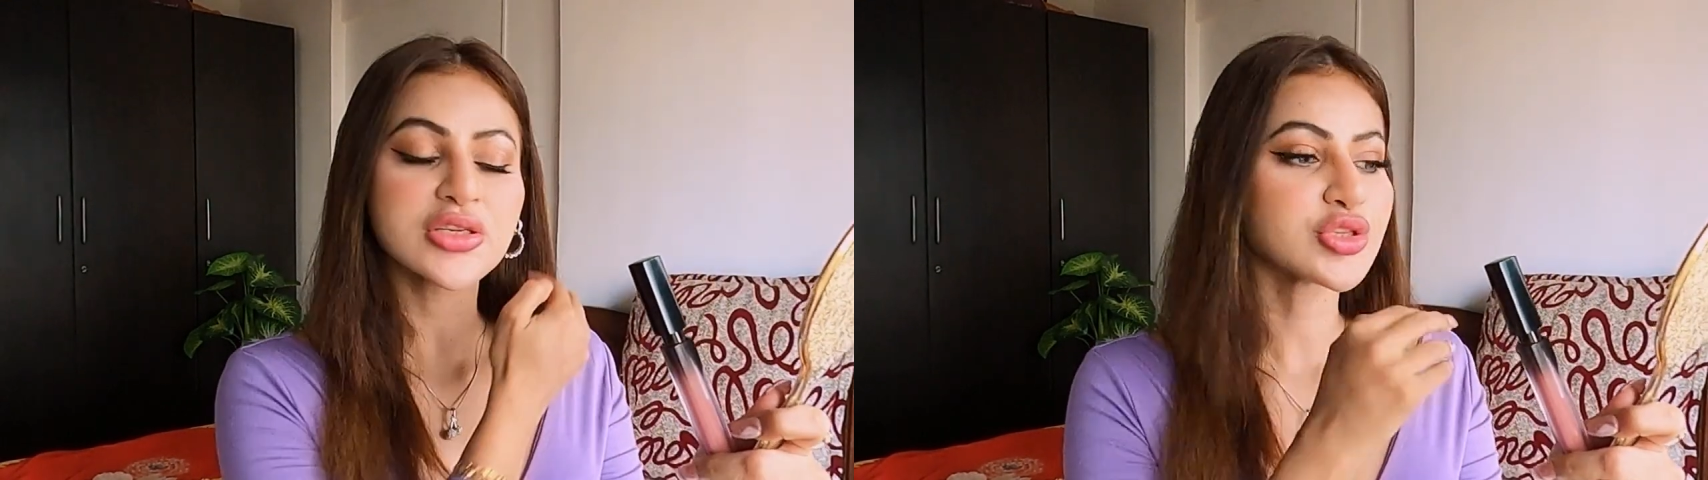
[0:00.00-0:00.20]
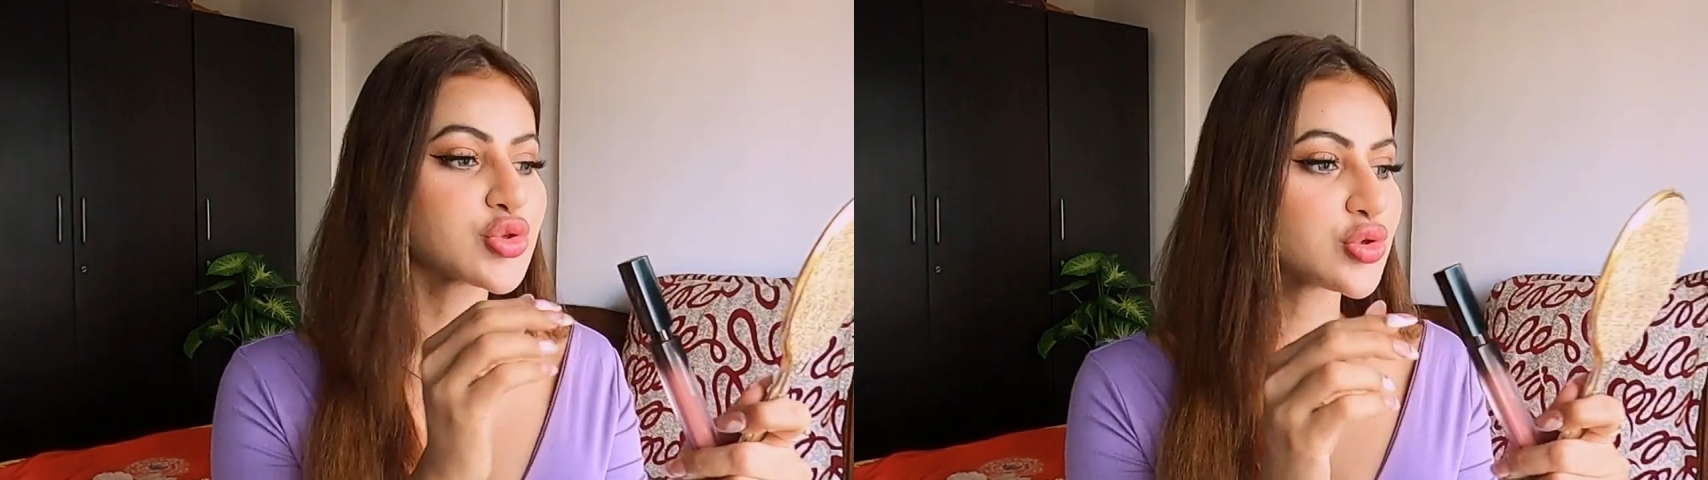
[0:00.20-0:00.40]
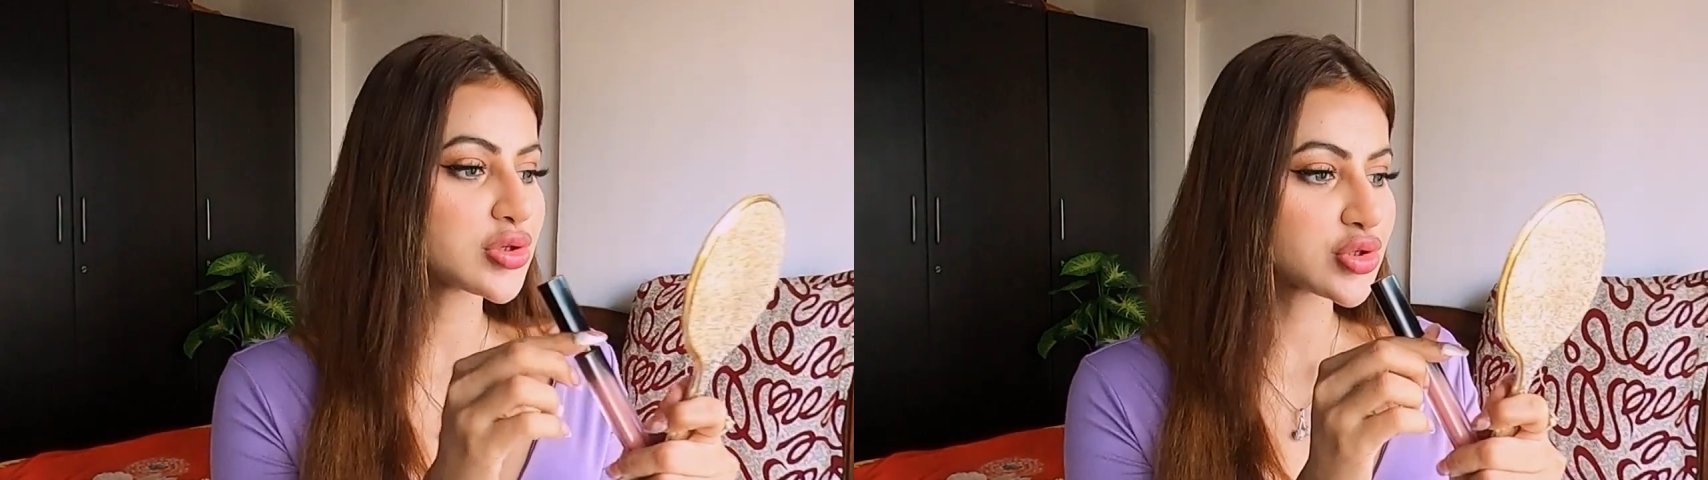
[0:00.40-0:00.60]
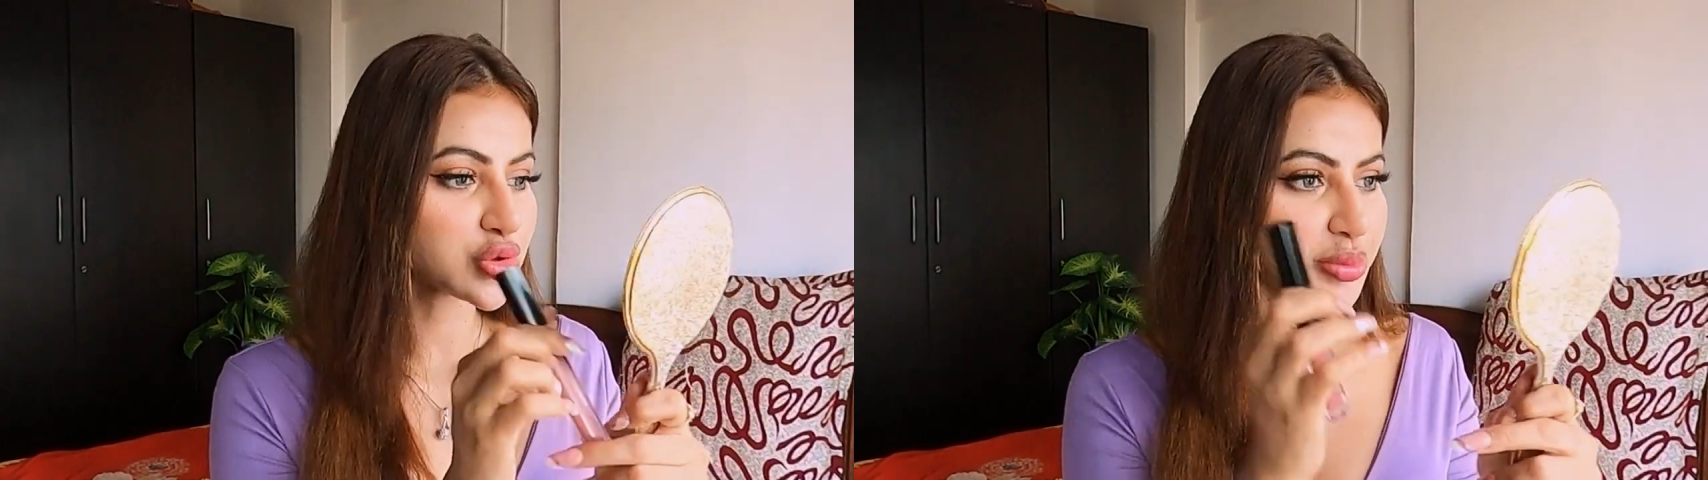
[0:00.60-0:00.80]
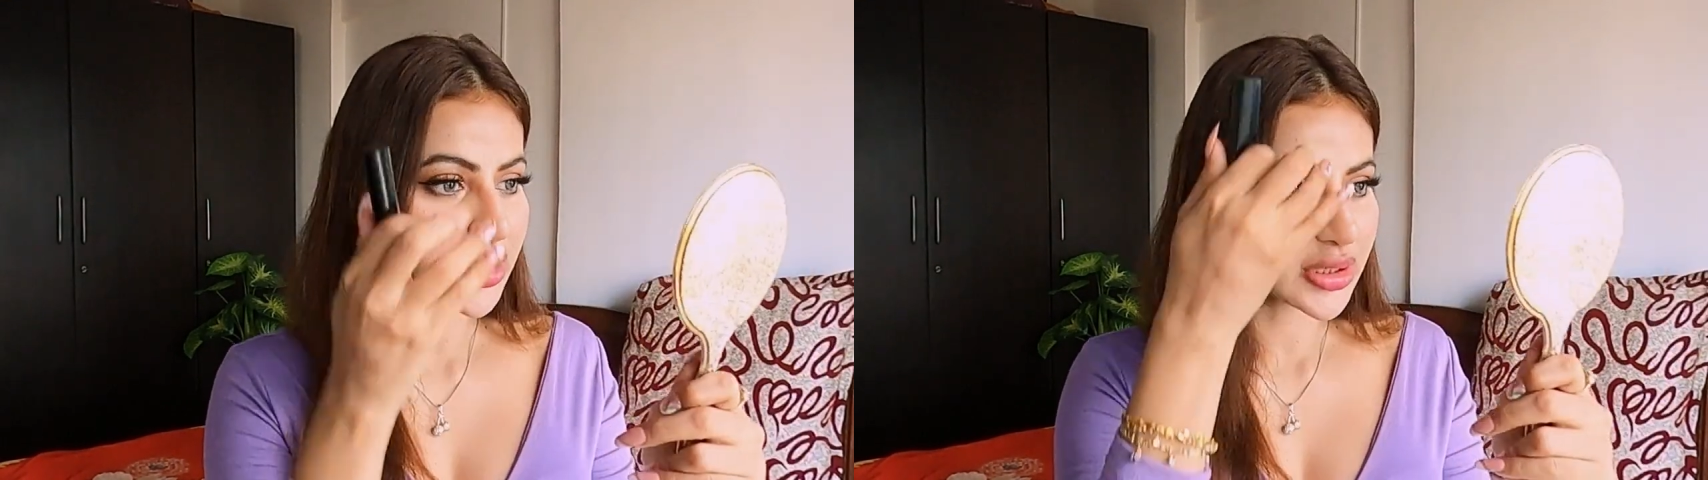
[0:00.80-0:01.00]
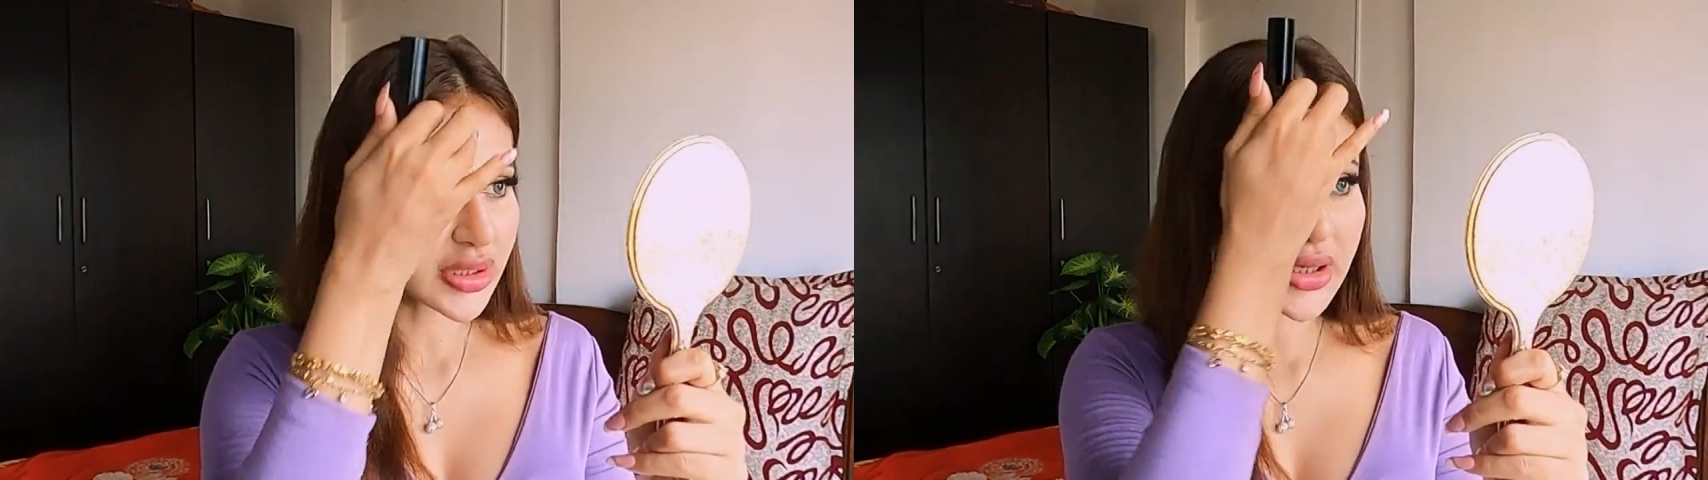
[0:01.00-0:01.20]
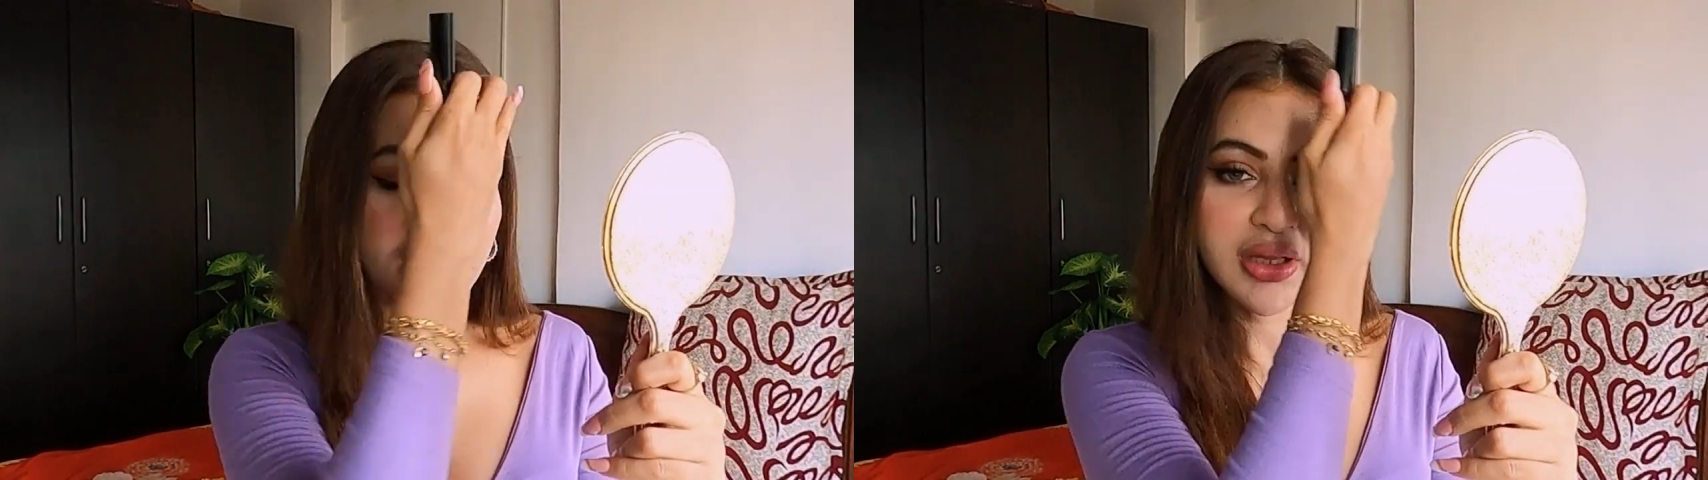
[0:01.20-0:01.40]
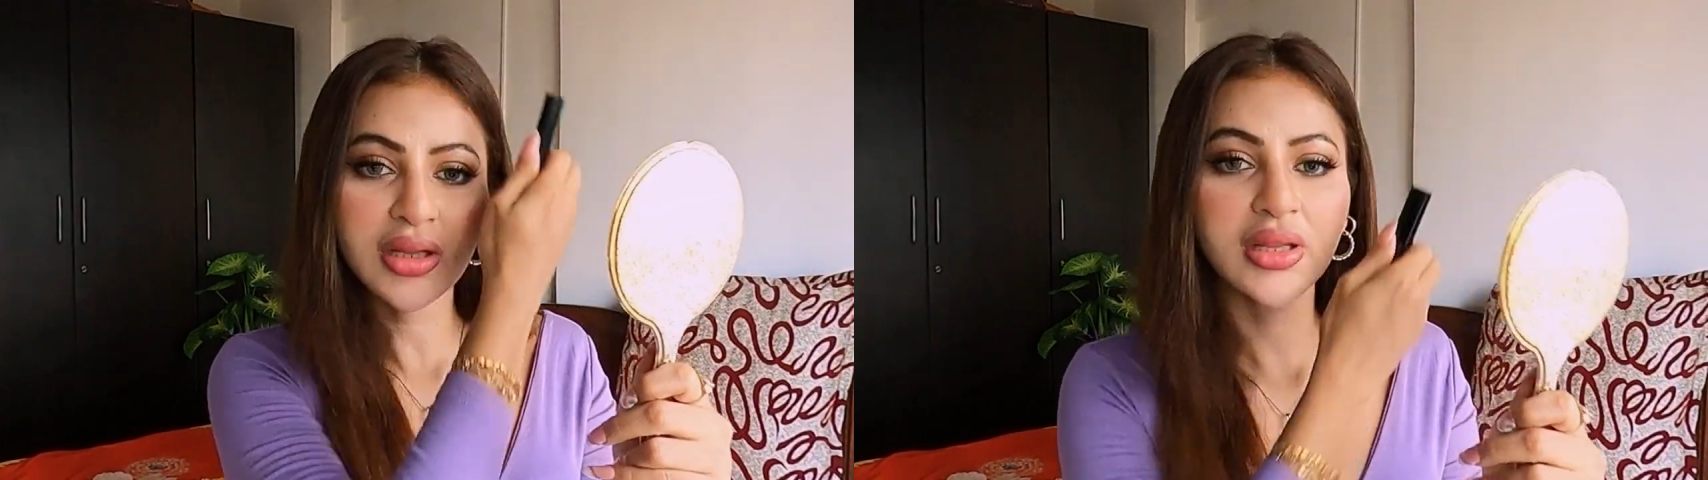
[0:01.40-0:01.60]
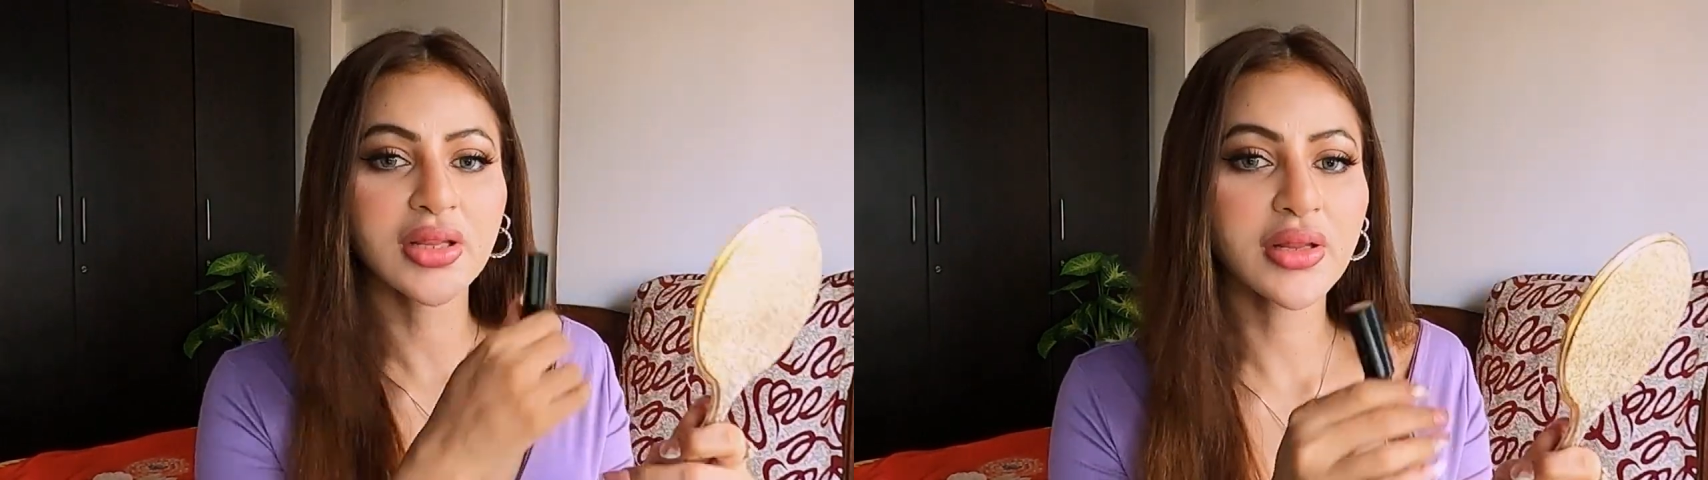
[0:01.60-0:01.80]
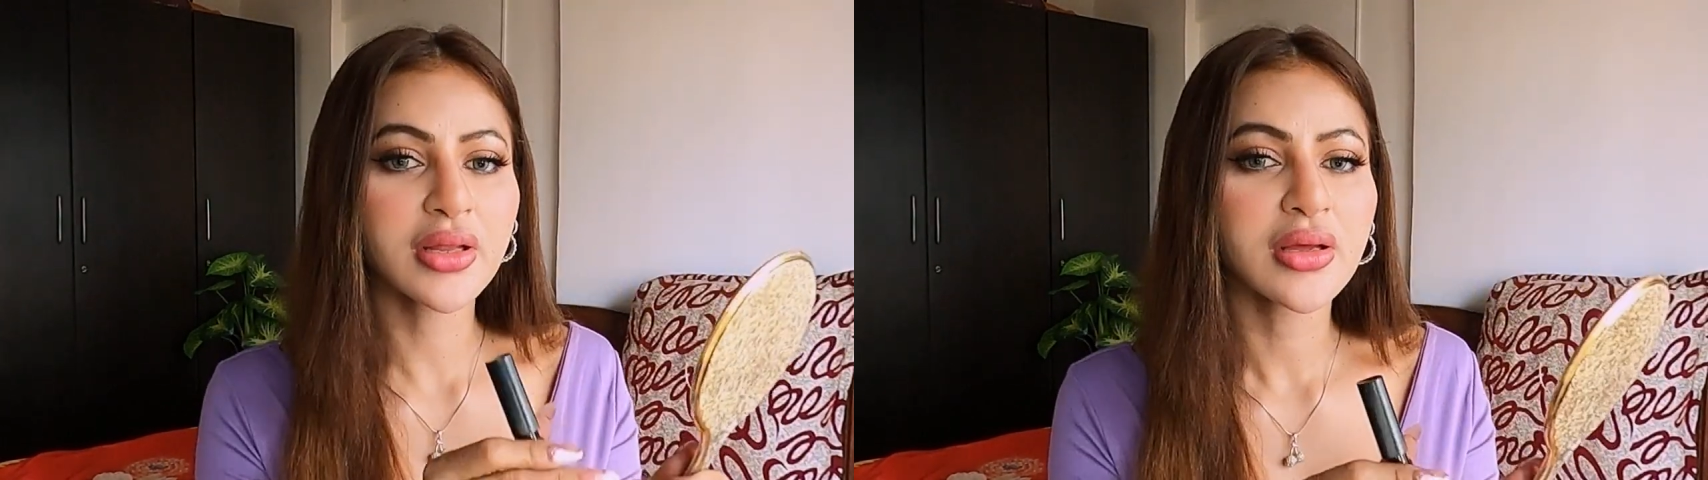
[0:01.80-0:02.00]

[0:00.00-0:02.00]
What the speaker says: is going to be done.